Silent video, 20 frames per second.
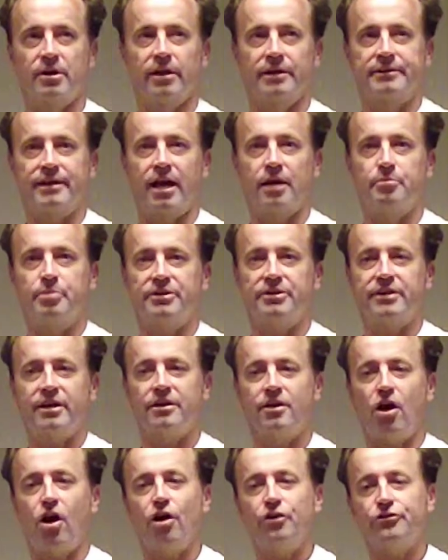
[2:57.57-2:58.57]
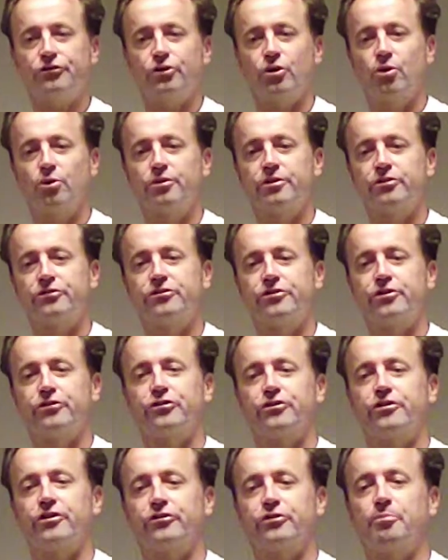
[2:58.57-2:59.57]
like that. But then also,
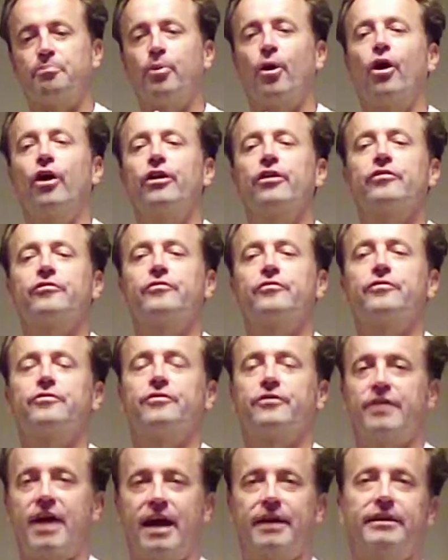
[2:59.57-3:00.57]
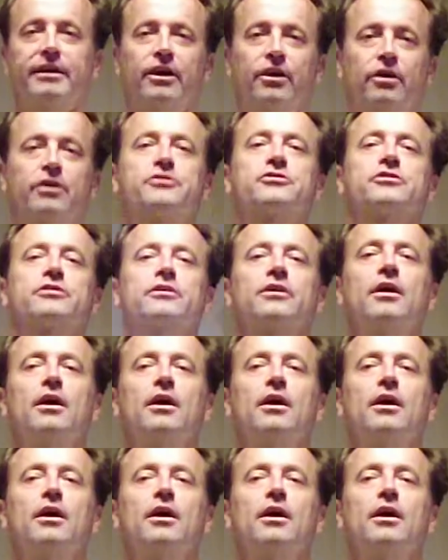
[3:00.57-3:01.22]
there's a part of that character,